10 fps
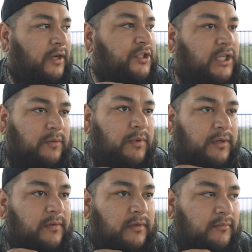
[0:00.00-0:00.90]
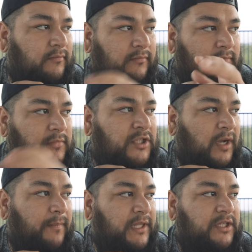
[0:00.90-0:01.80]
she would
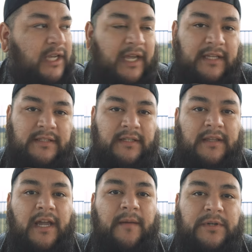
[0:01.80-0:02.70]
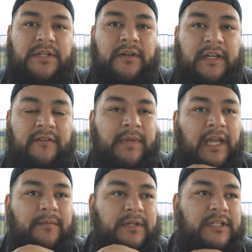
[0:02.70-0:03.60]
jump at the chance, the opportunity of
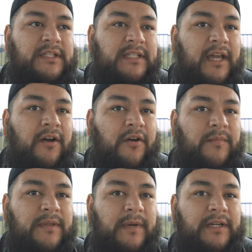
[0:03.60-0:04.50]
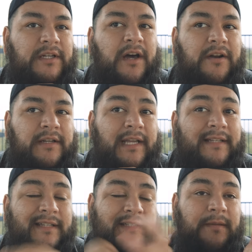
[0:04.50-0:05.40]
being able to just stay home with my daughter, and
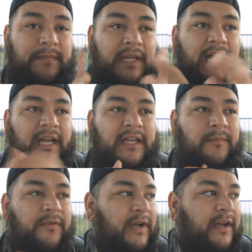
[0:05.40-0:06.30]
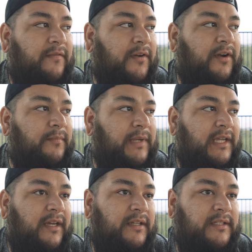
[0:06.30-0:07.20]
that's not something I can provide for her
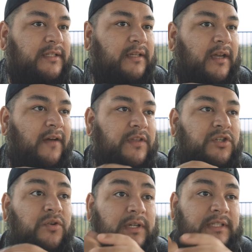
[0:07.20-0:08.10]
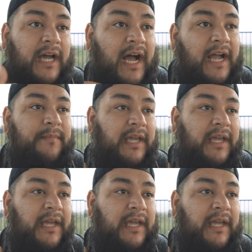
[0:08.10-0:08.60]
because of the choice I